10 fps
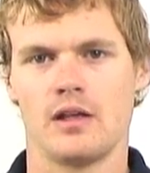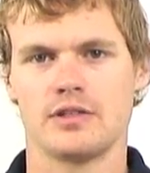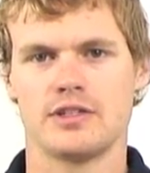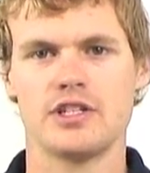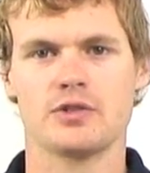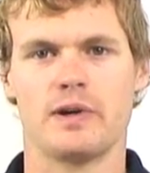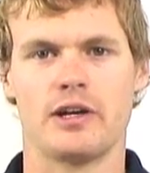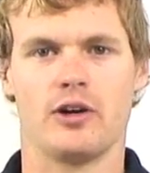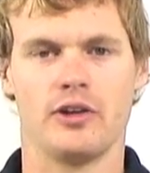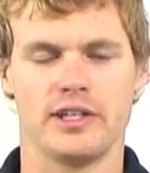Since we're
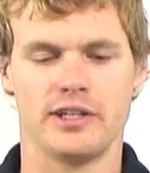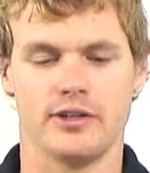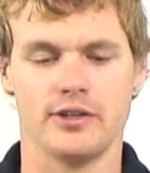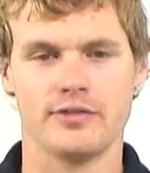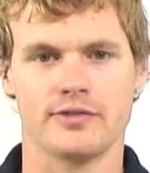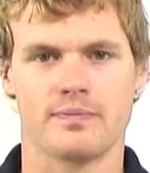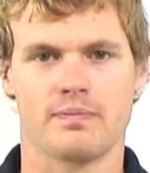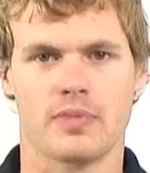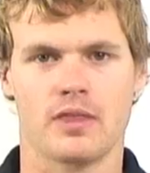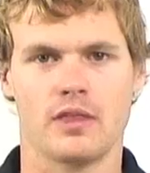on the Earth,
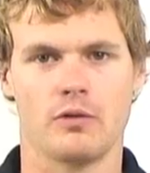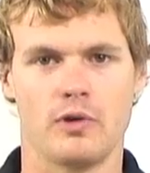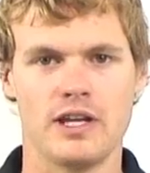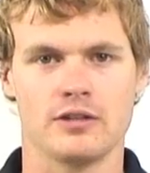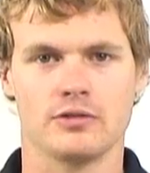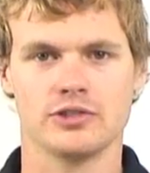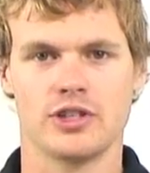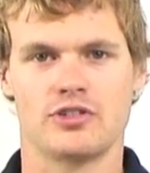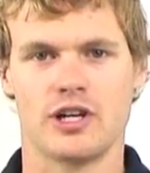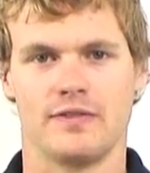we are also
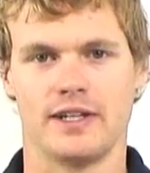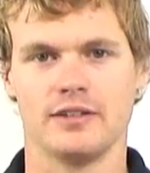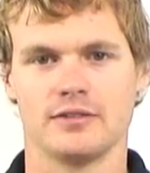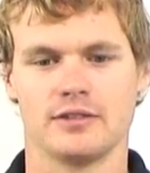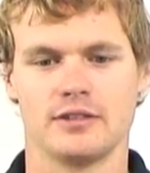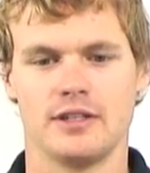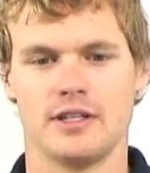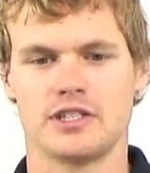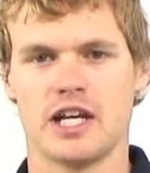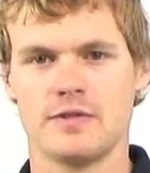travelling in
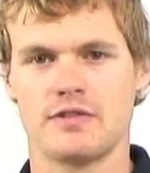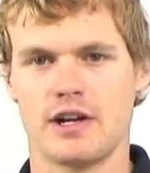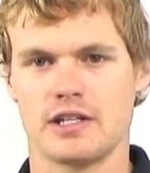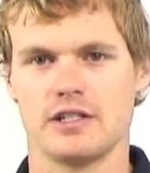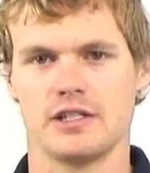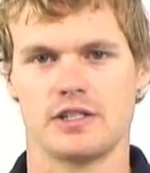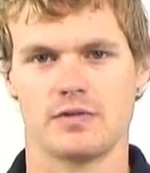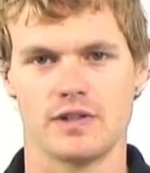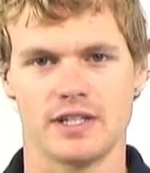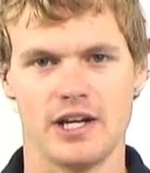the same direction as its
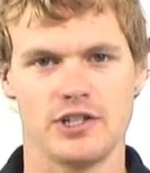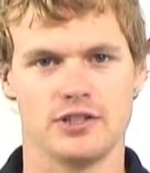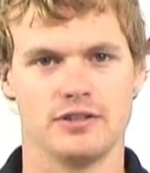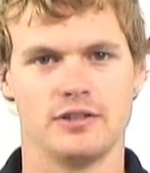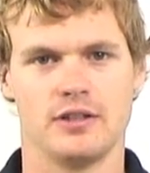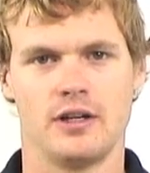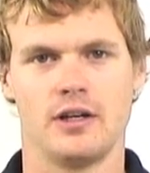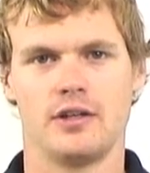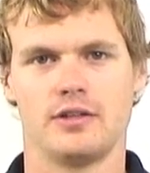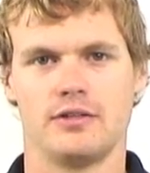rotation.
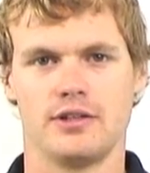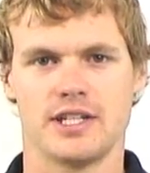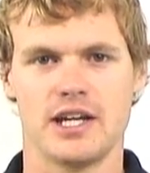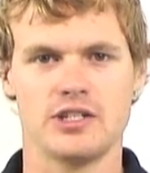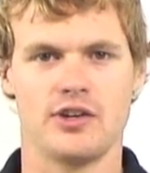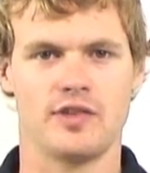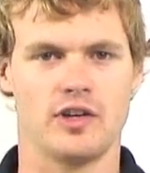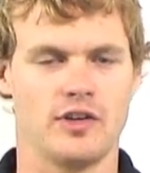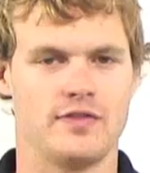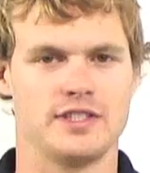The rotation of the
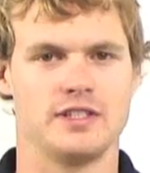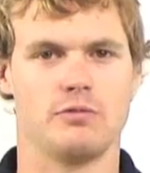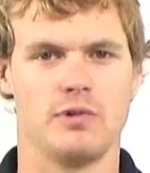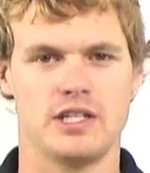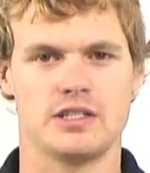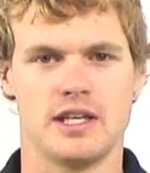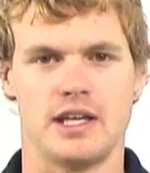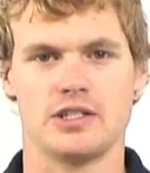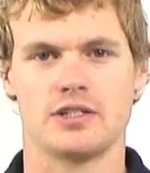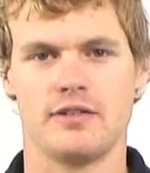Earth is in a west to
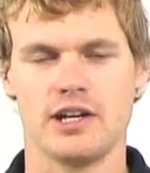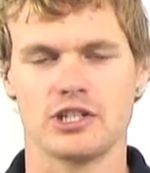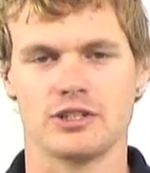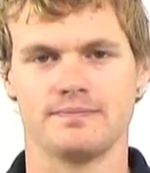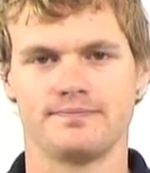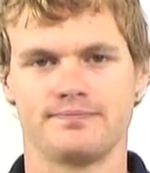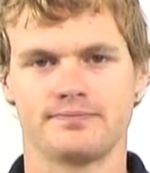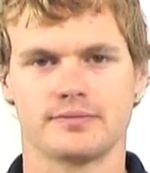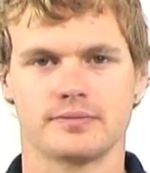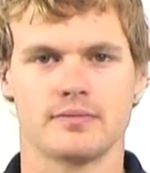east direction.
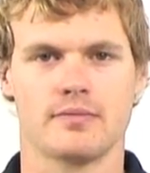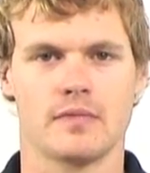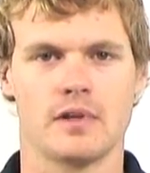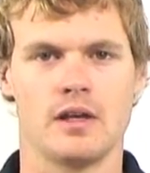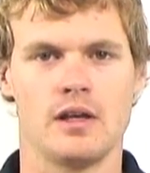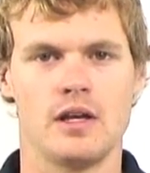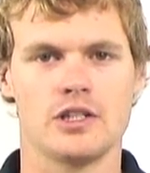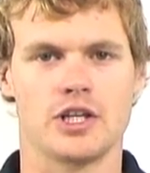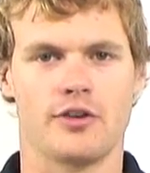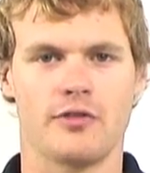
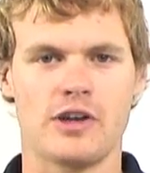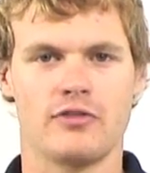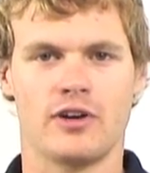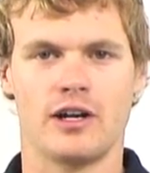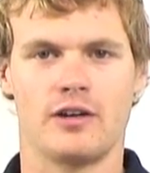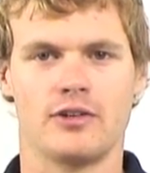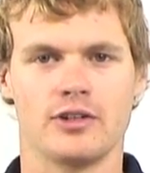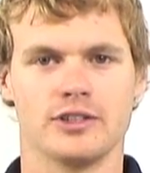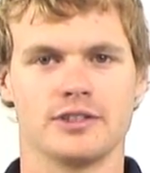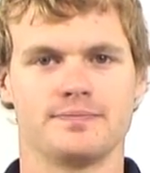So if we fire a
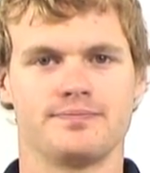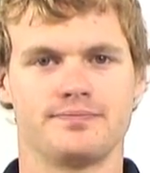rocket